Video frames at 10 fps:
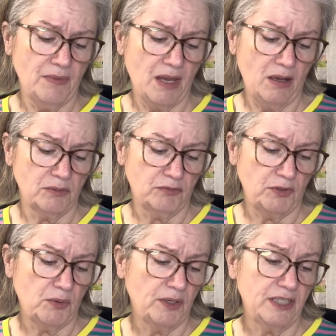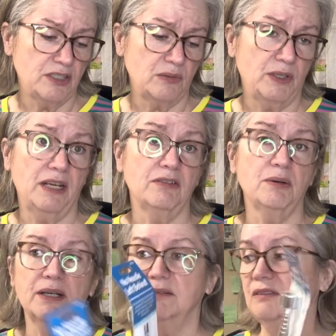on the floor and it just went
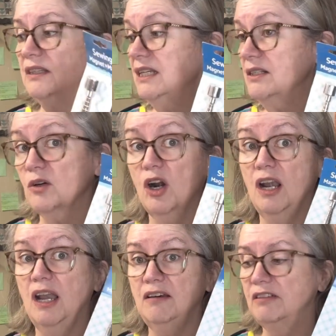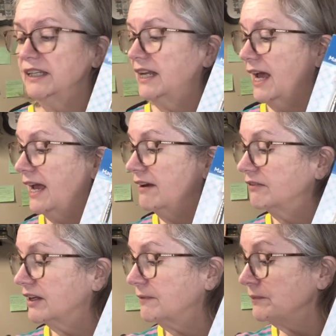everywhere. These are lovely to have.
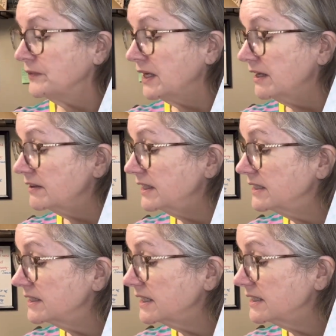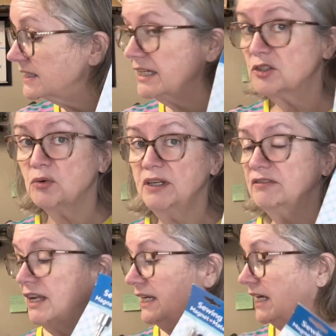This is a
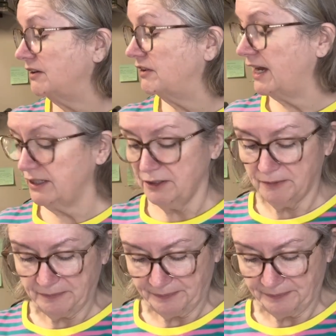$12.98 value.